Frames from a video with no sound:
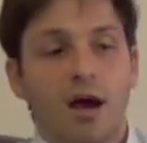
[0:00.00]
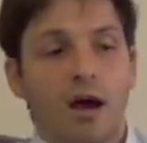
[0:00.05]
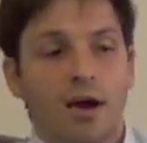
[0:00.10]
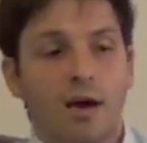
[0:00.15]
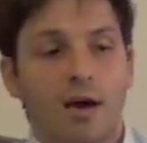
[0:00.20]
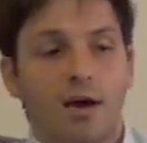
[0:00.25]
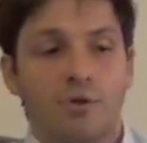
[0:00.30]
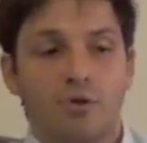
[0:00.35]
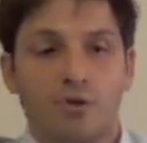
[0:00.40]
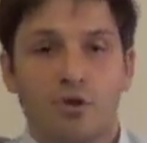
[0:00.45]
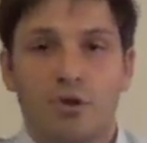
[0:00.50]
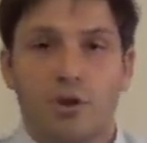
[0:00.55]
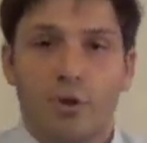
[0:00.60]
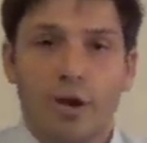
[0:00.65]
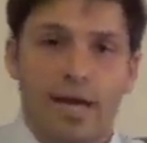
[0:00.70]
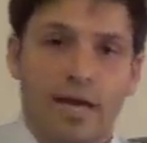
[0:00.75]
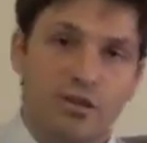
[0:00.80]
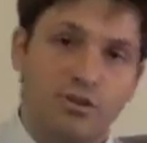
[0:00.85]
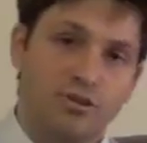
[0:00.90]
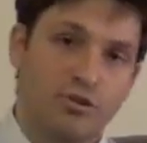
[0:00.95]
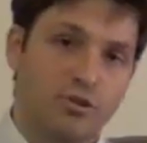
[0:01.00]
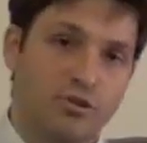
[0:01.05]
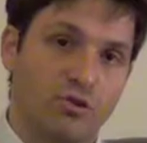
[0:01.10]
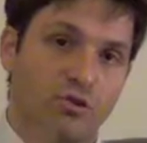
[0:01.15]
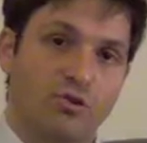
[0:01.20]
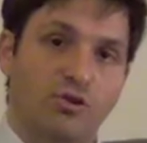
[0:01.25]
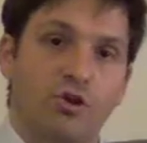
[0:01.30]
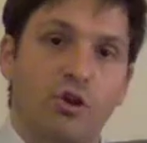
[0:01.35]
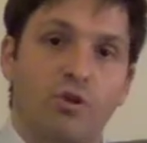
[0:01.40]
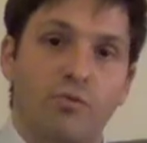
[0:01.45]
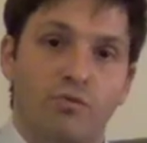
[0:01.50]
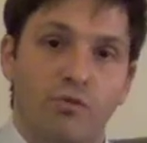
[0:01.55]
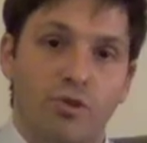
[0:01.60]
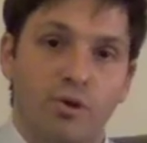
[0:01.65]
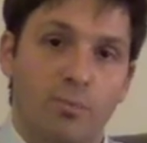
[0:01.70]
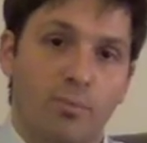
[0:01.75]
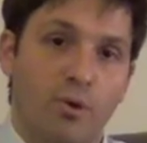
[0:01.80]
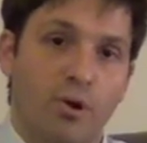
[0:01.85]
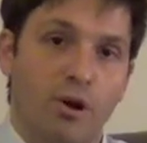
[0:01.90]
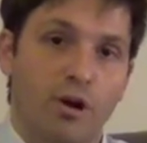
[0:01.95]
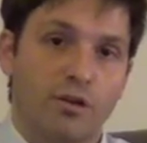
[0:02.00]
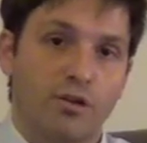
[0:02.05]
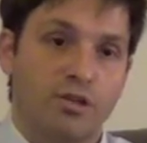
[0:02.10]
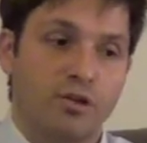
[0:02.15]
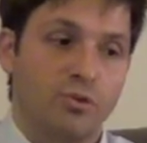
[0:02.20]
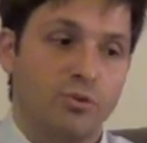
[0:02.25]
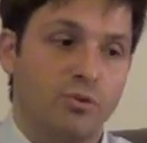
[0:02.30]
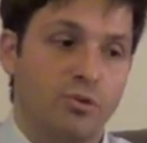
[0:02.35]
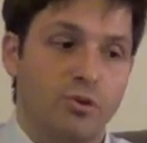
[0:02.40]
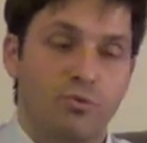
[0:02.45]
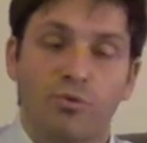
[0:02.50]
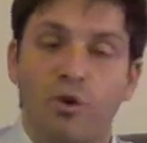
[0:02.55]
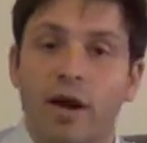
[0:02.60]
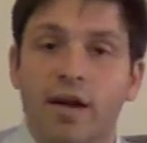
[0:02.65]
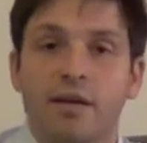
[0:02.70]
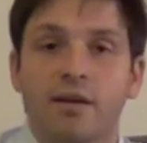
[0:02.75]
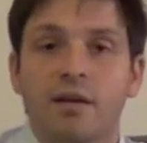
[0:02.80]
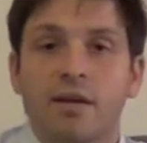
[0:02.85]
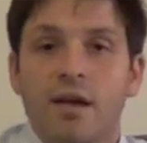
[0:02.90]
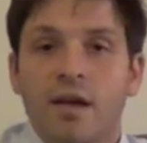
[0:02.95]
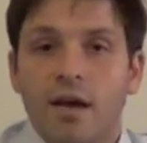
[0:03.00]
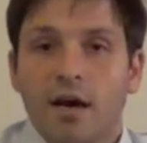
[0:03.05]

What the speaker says: You can go ahead and search over in the bar to the right